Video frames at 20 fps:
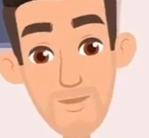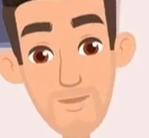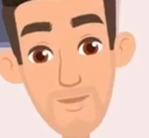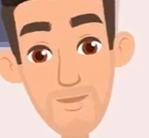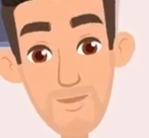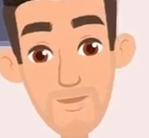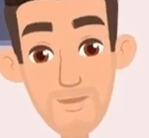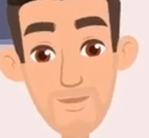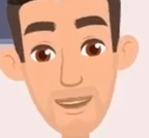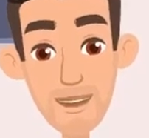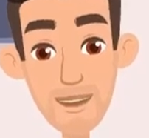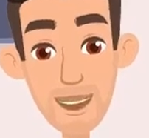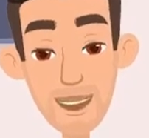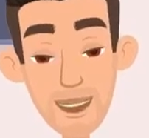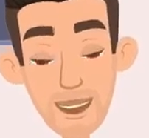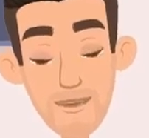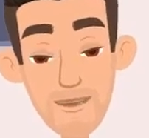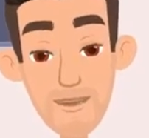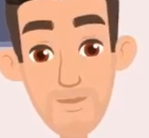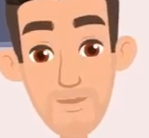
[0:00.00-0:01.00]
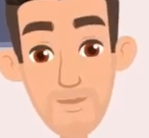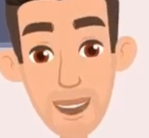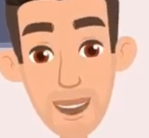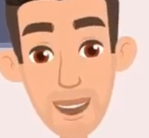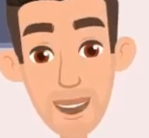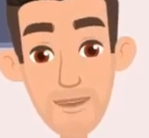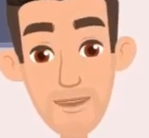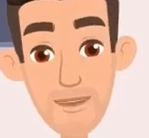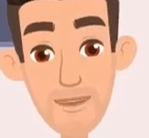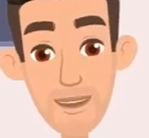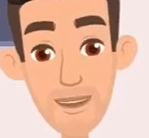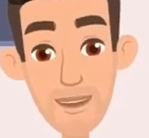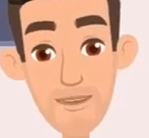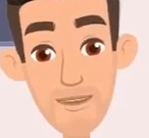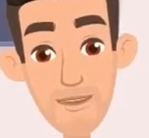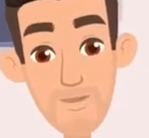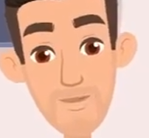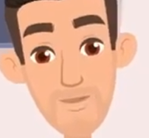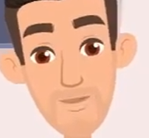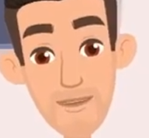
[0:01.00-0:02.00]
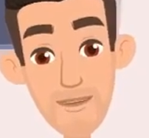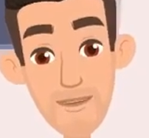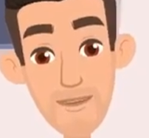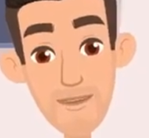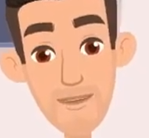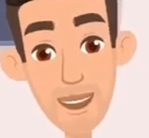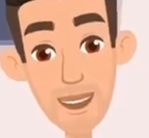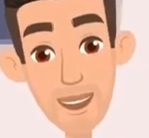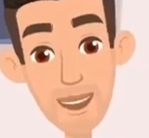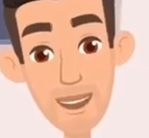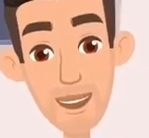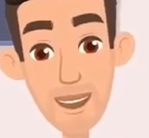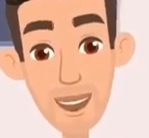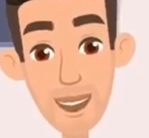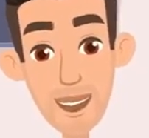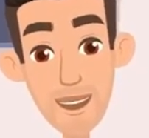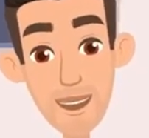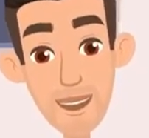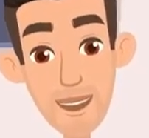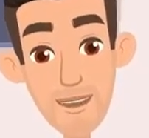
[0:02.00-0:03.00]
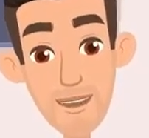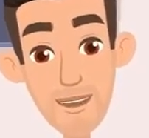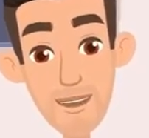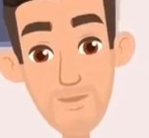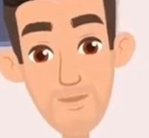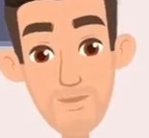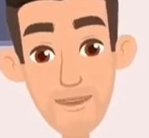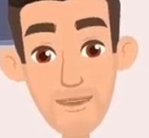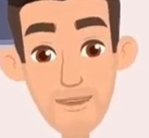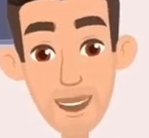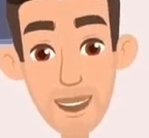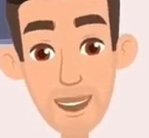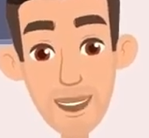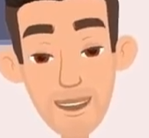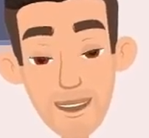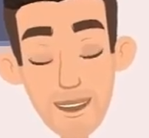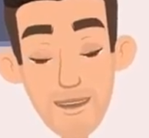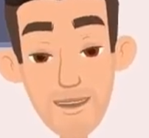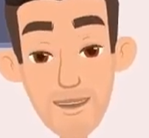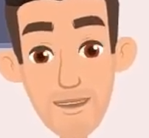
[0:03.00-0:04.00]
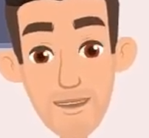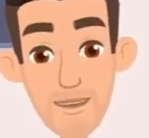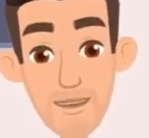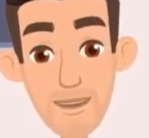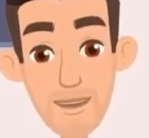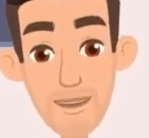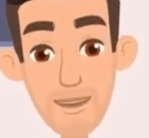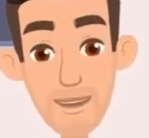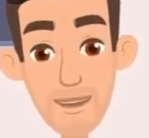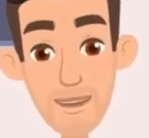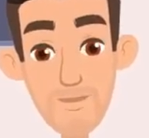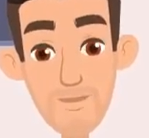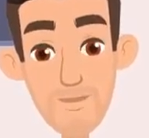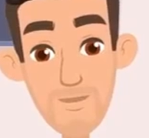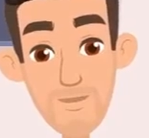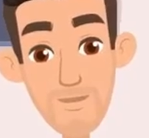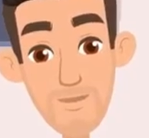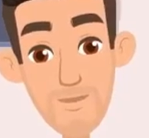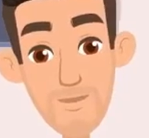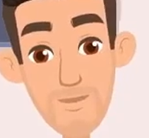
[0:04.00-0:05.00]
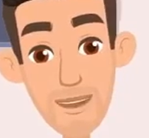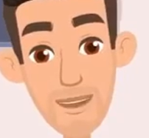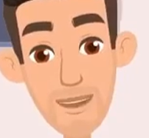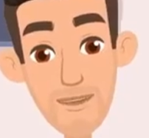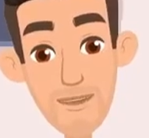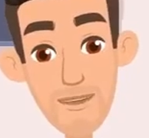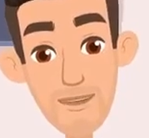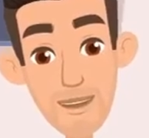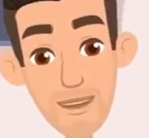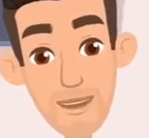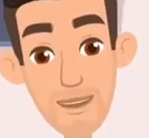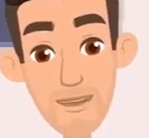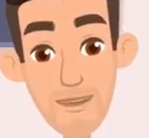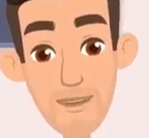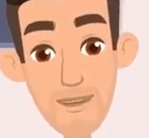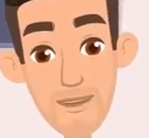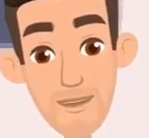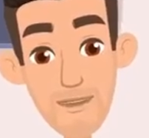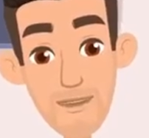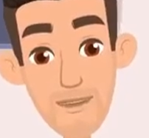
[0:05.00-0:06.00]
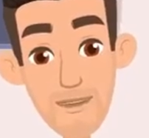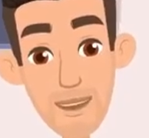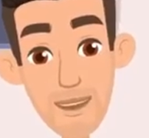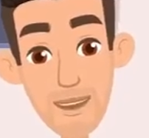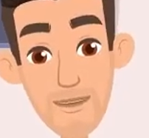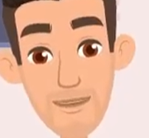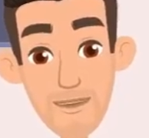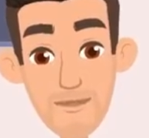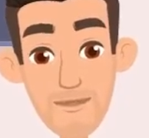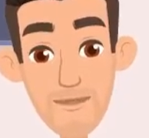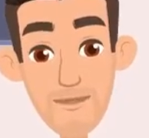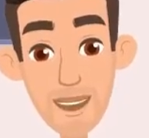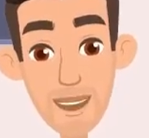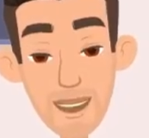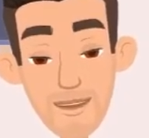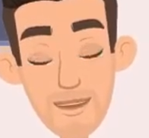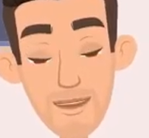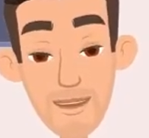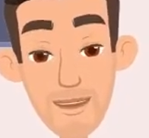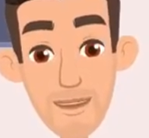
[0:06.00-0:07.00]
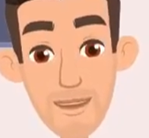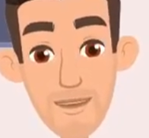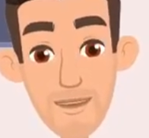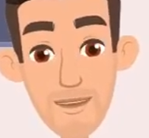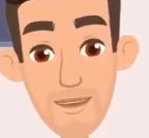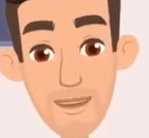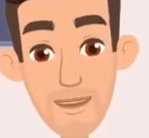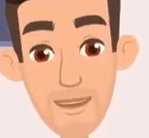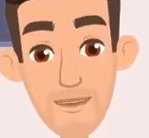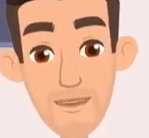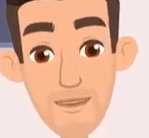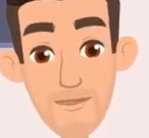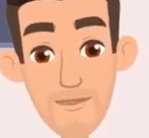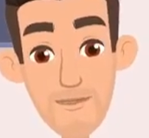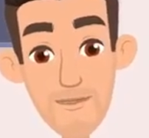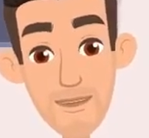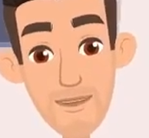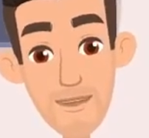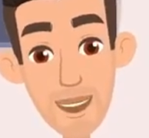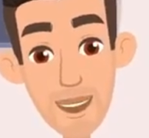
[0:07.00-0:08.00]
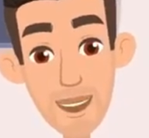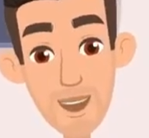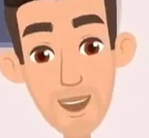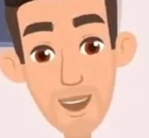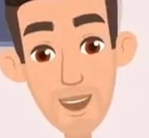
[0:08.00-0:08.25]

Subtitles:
This is done by recursively dividing the problem until it reaches a base case that is trivial to